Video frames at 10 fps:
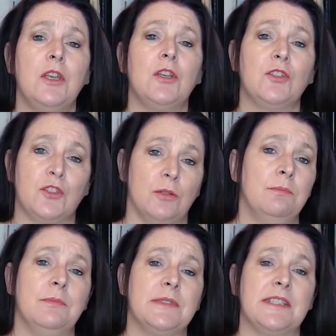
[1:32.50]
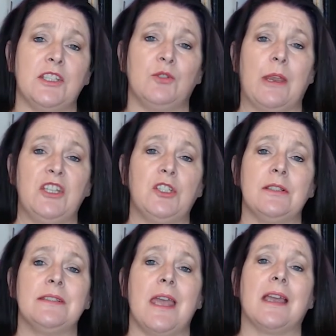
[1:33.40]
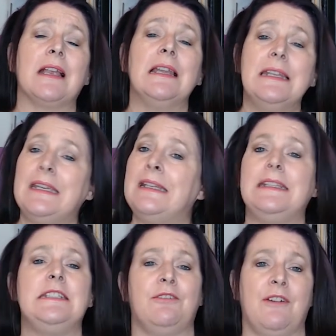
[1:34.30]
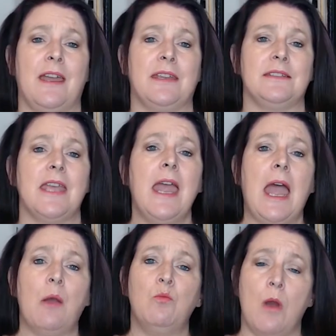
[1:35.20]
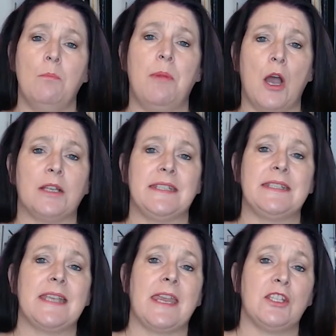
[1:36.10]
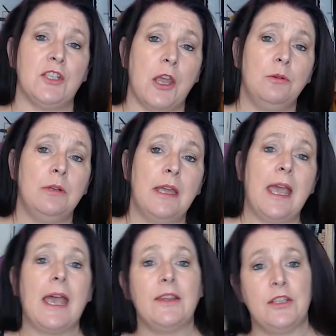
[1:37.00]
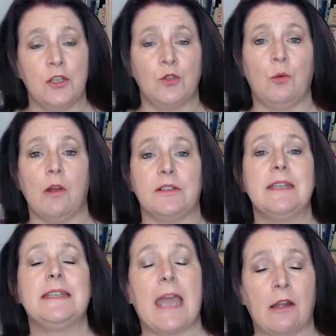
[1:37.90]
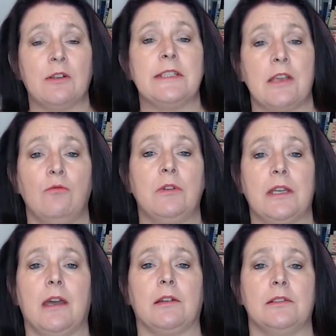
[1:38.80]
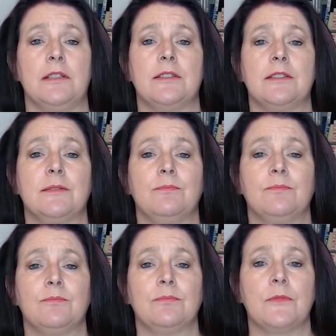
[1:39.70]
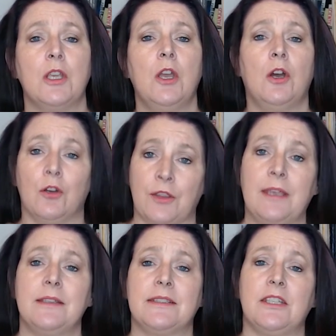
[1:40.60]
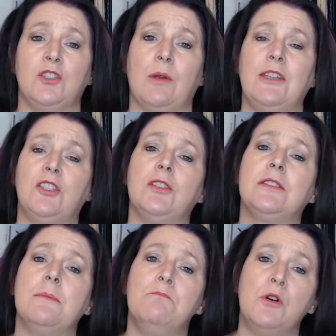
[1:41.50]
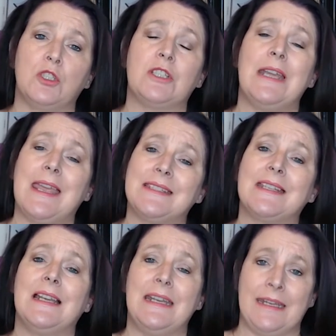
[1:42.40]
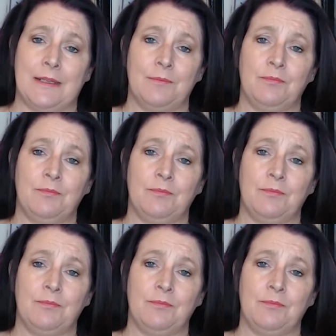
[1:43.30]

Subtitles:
Some situations are clearly defined and one party says no and the other one carries on regardless. Other situations are much less clear.